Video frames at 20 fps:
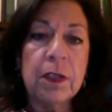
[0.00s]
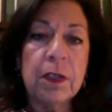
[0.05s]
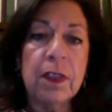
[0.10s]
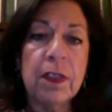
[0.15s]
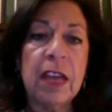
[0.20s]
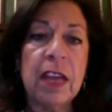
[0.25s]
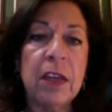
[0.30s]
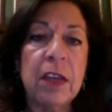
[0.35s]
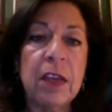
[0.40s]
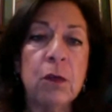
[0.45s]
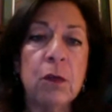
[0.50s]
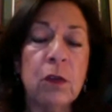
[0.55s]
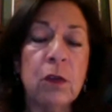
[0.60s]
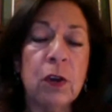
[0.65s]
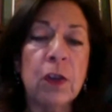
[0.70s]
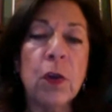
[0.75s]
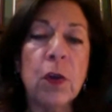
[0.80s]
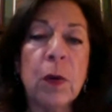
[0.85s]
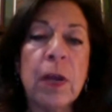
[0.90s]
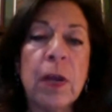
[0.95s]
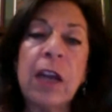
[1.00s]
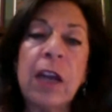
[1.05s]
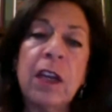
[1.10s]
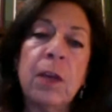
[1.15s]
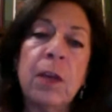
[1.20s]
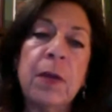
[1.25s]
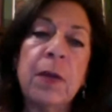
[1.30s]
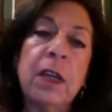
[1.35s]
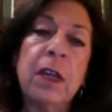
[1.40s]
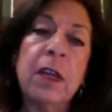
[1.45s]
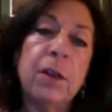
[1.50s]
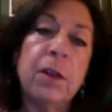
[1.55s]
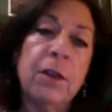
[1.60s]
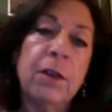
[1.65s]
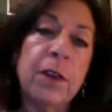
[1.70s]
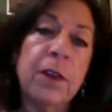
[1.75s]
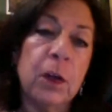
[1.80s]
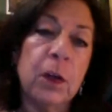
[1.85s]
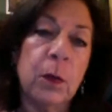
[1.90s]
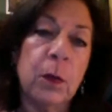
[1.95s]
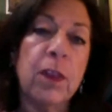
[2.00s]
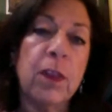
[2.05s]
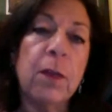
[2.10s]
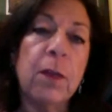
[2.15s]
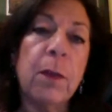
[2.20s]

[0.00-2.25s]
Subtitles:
that you're not going to be interfered with